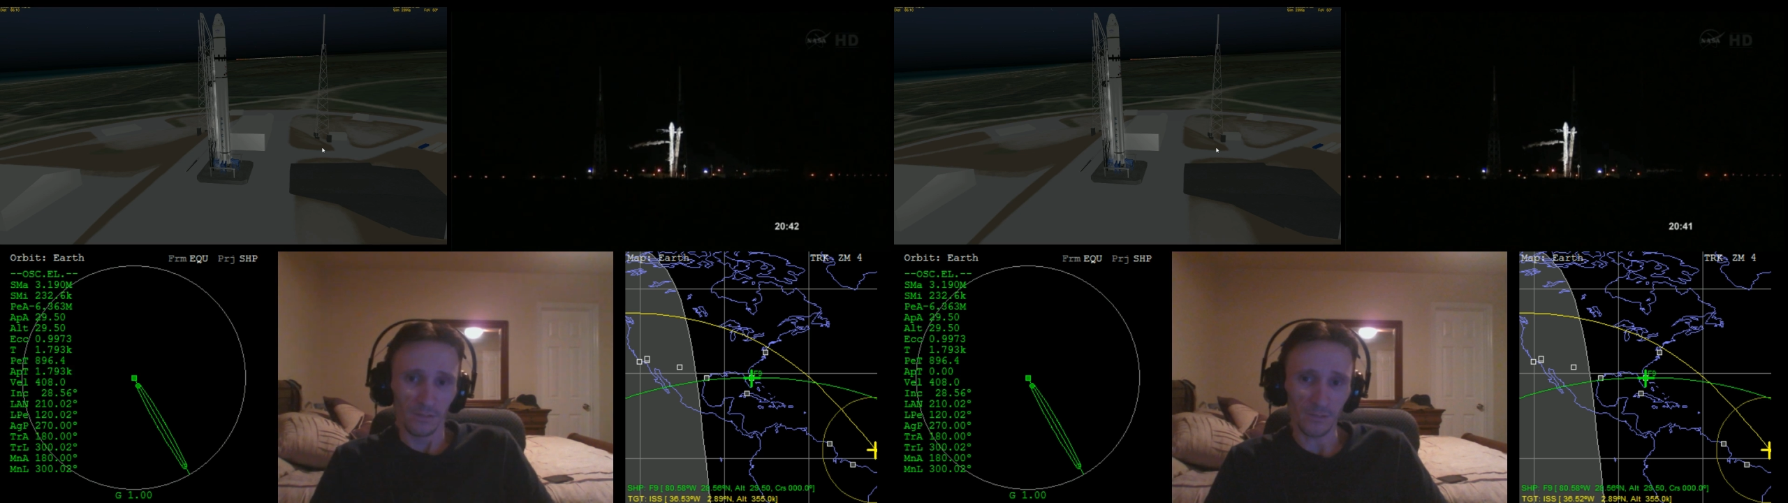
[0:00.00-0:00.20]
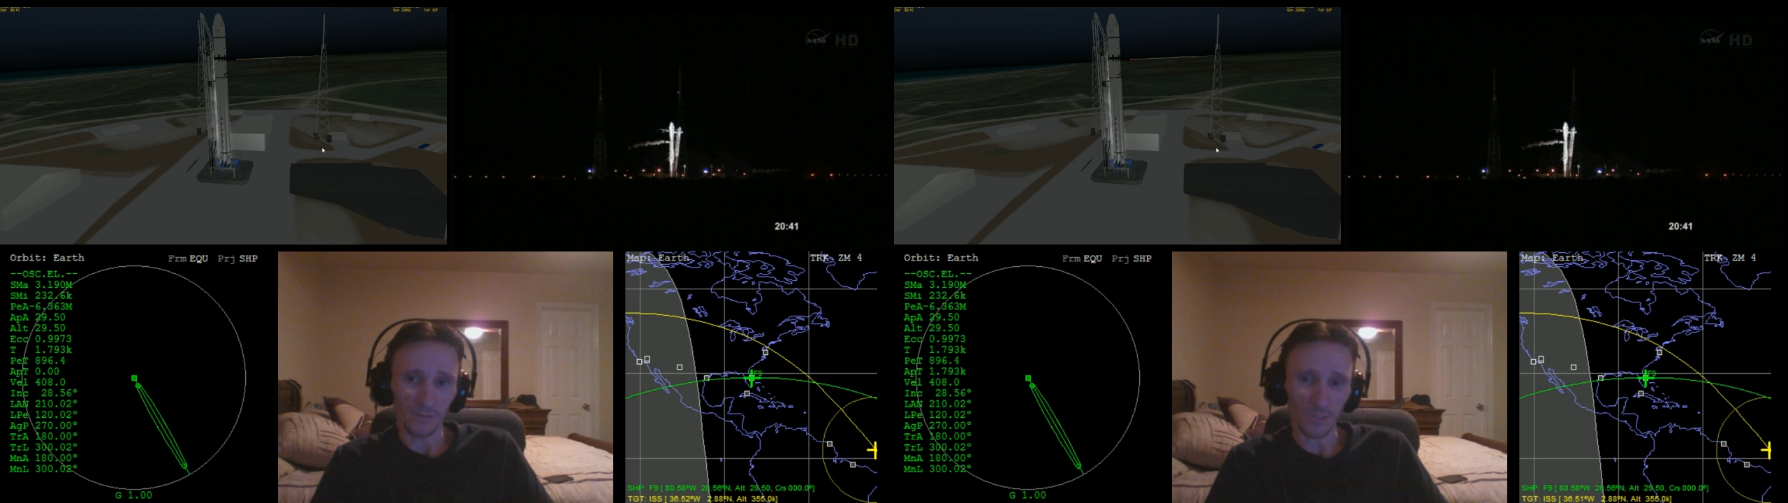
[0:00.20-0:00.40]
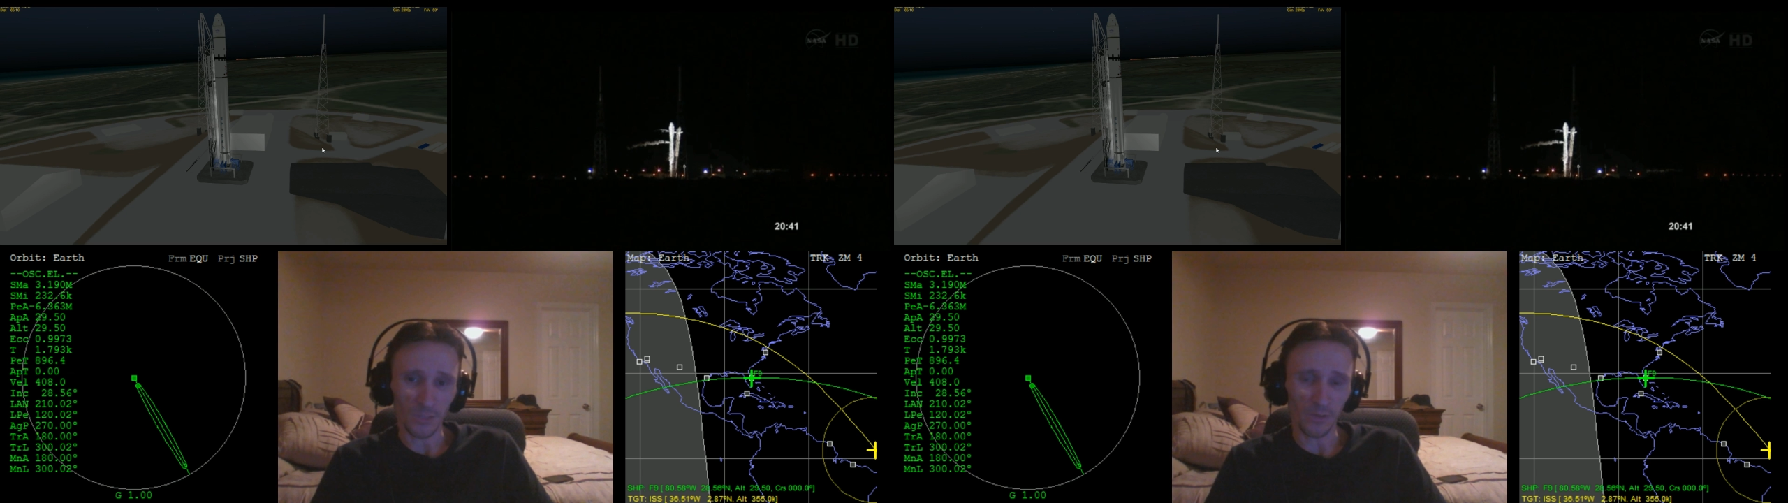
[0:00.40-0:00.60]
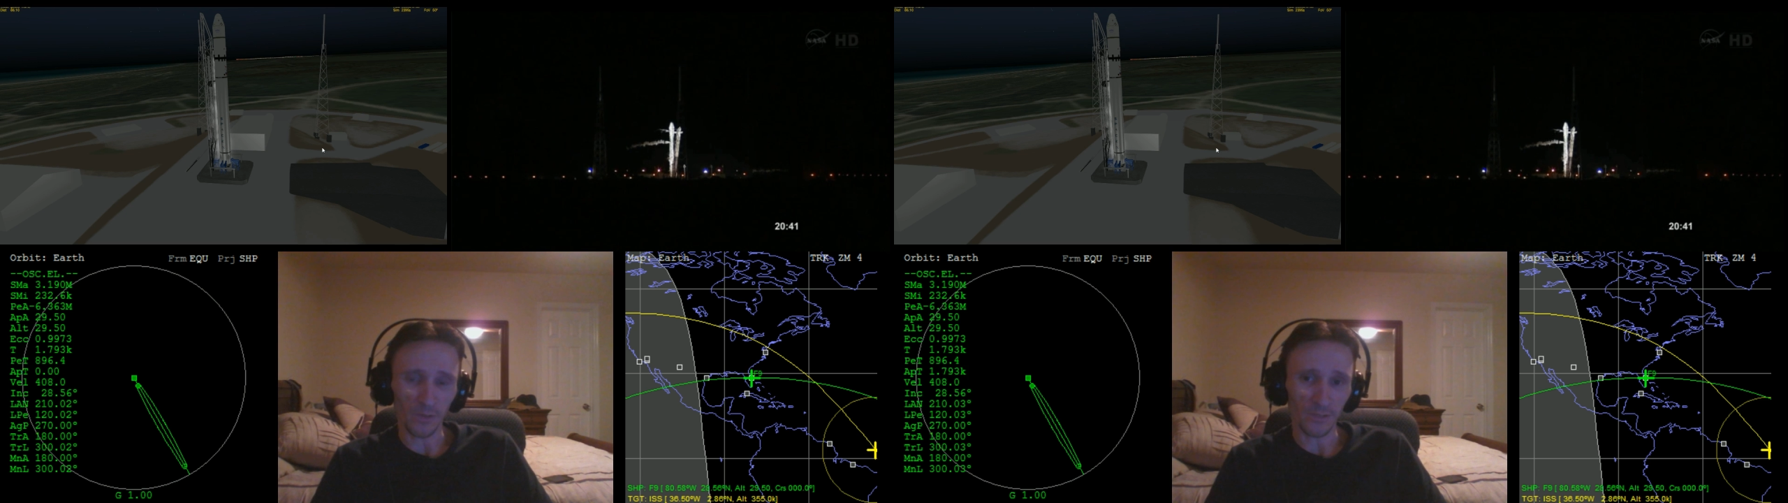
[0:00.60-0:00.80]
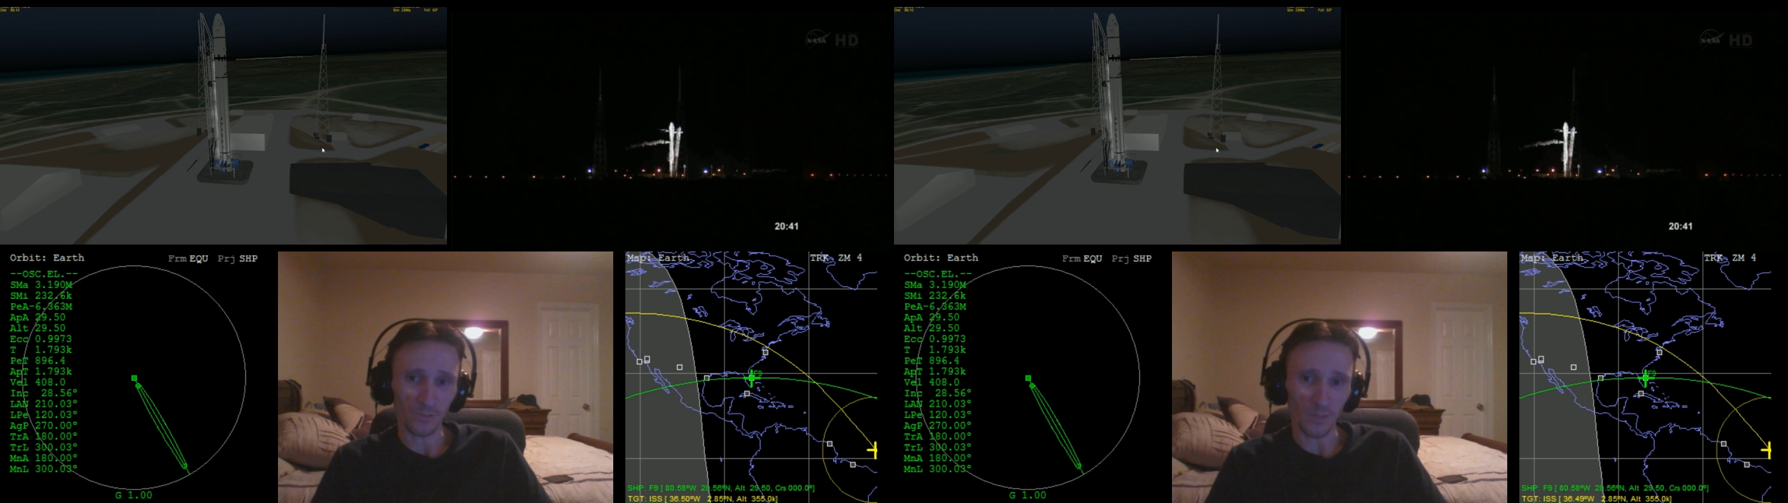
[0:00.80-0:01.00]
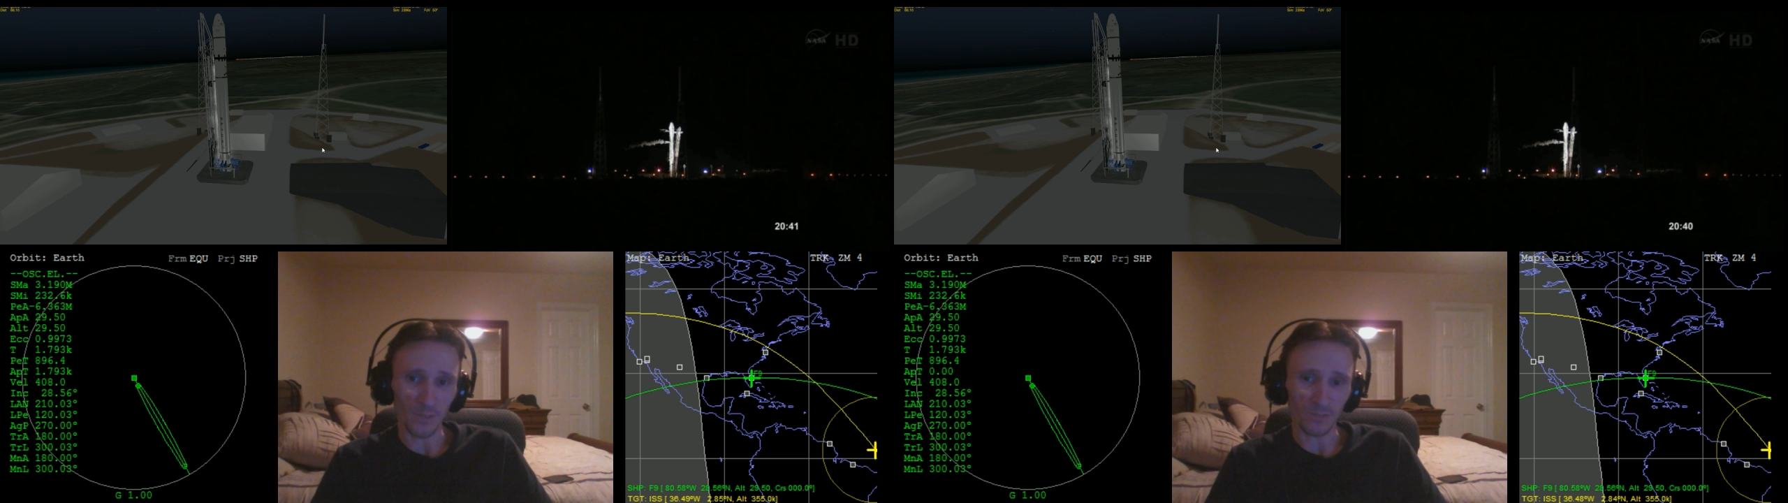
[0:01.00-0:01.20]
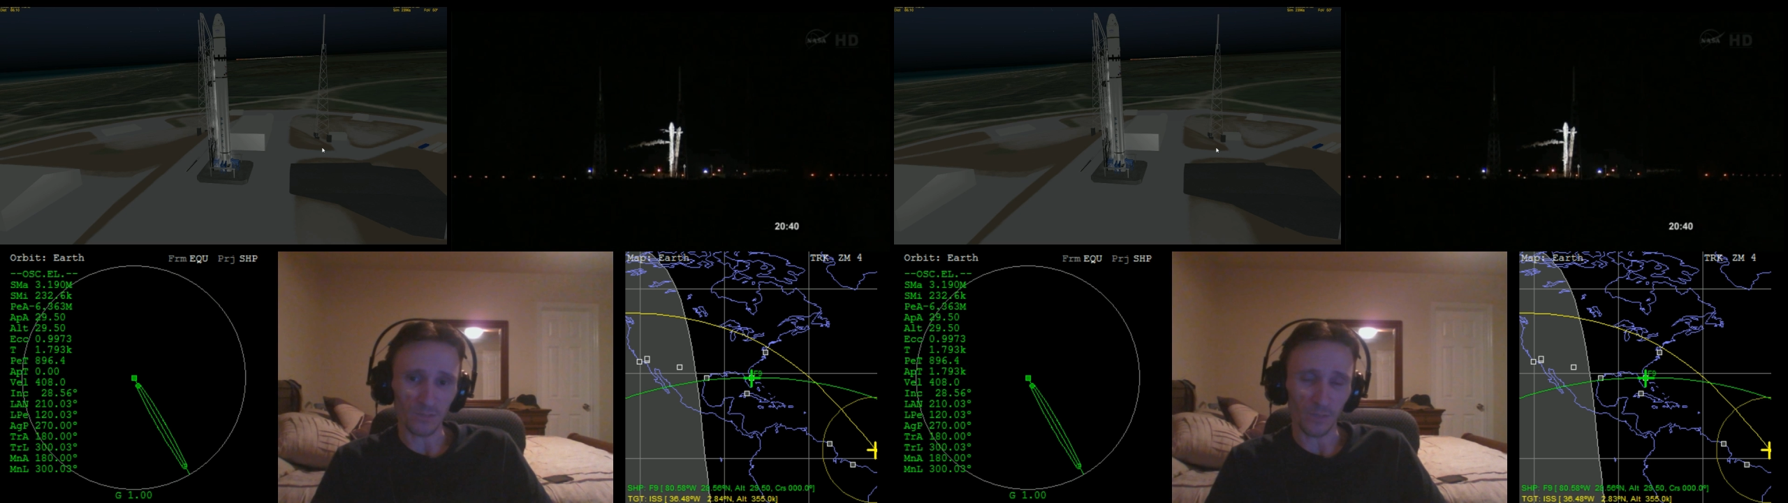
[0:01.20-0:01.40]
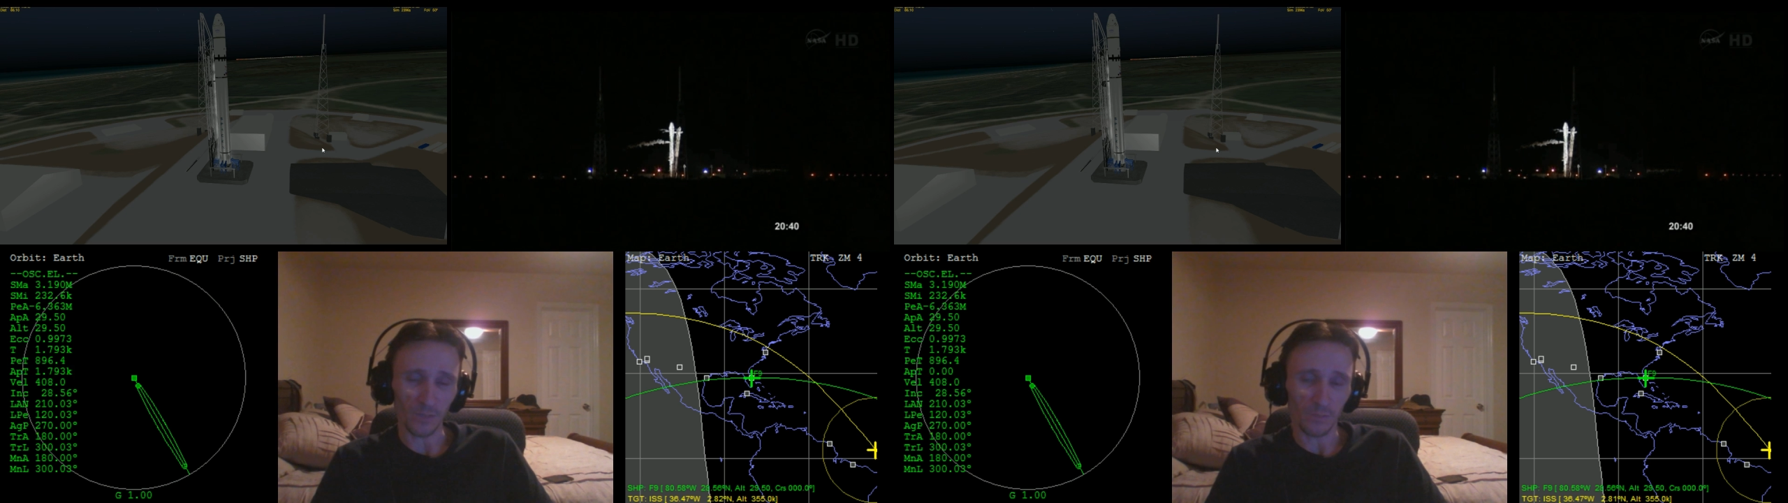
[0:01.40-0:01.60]
the experience to the best
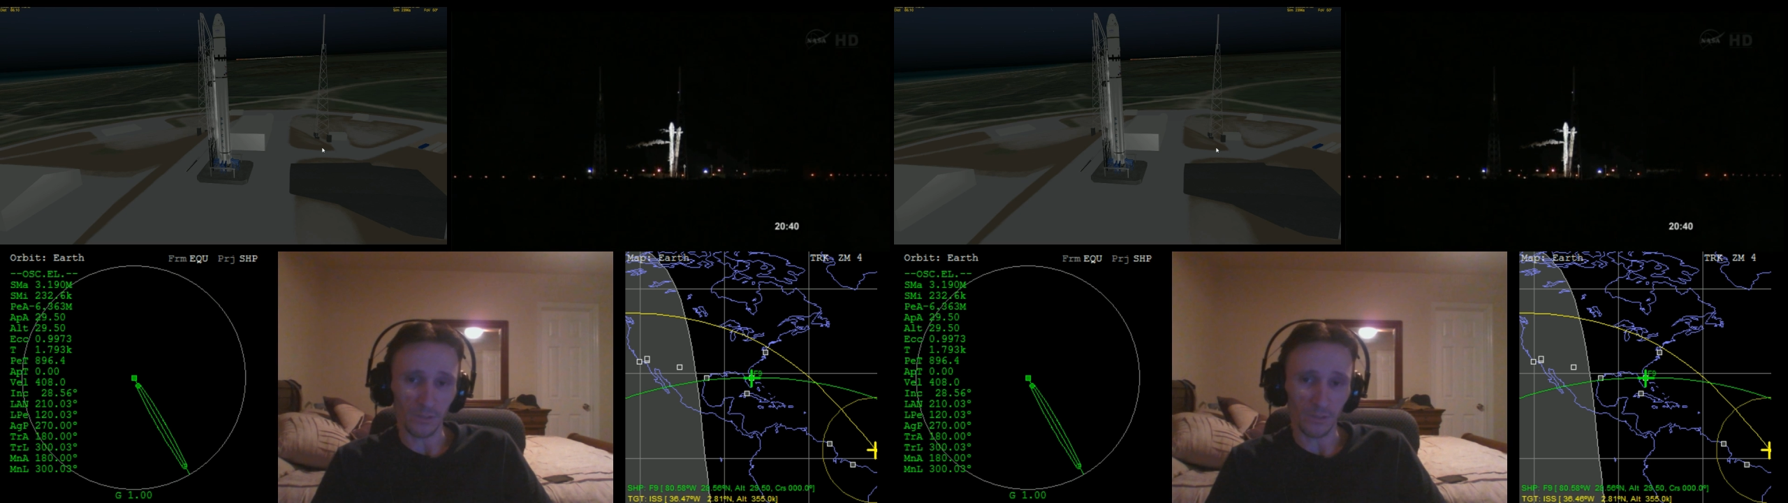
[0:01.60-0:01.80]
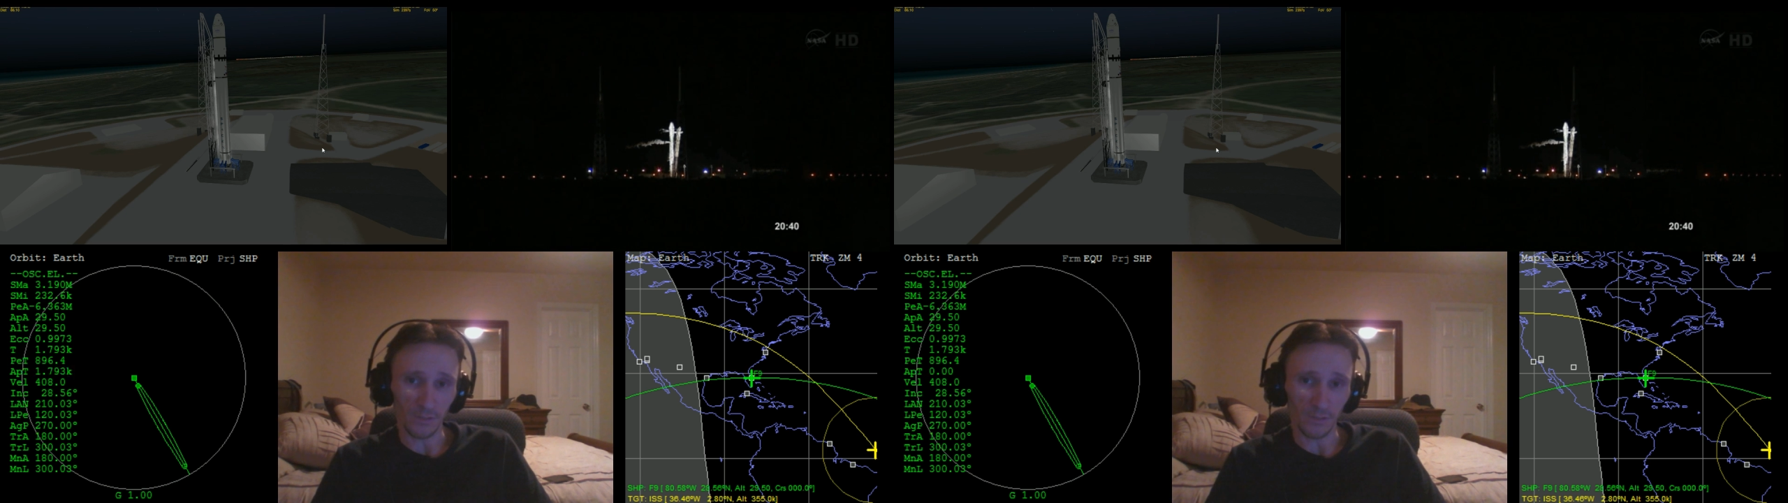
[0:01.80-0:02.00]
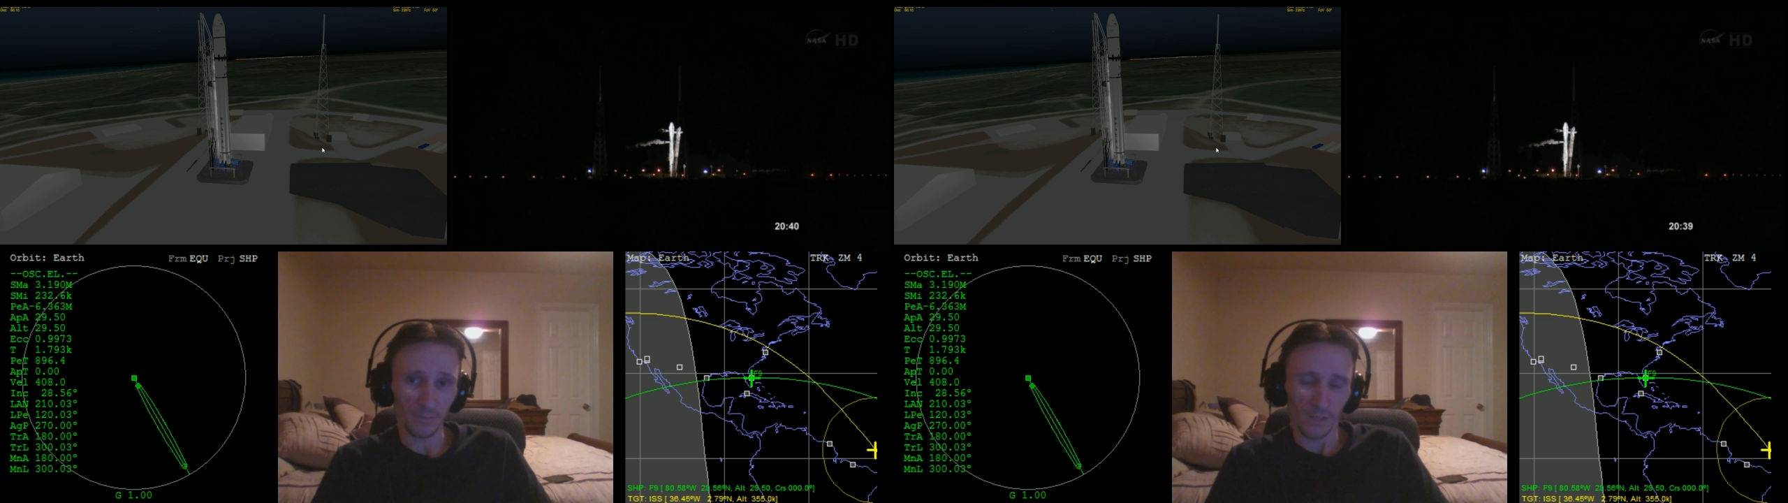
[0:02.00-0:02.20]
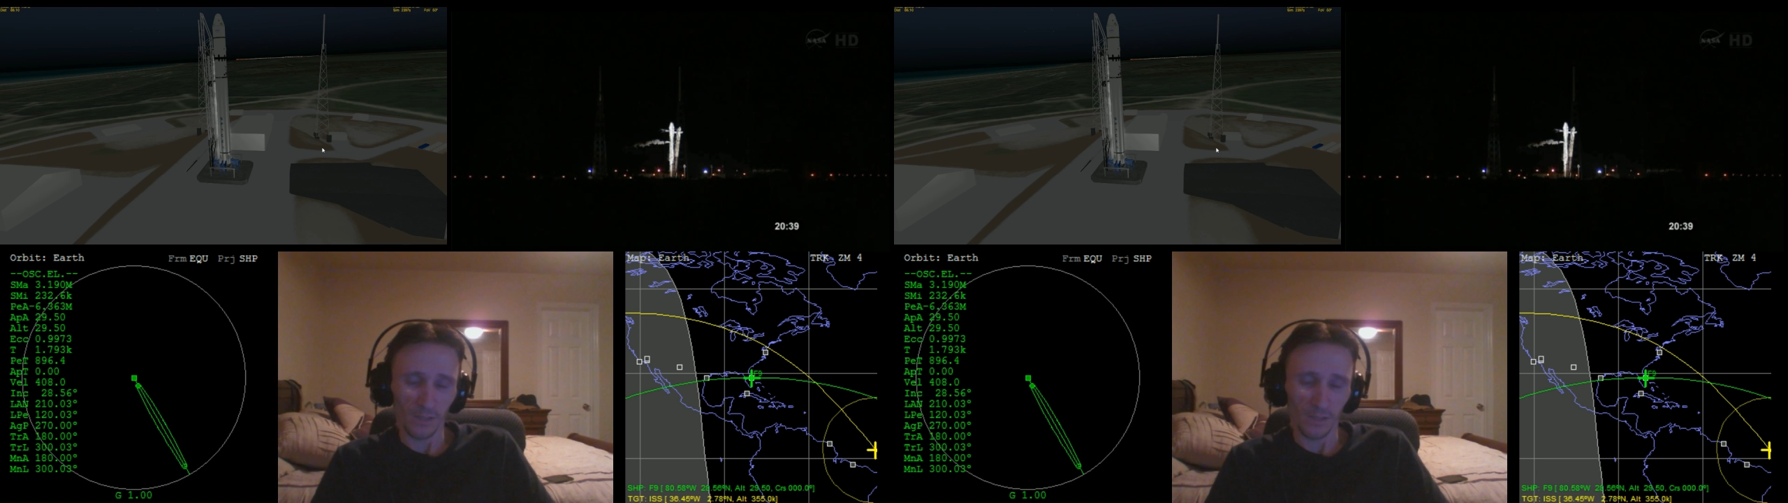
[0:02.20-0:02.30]
of my ability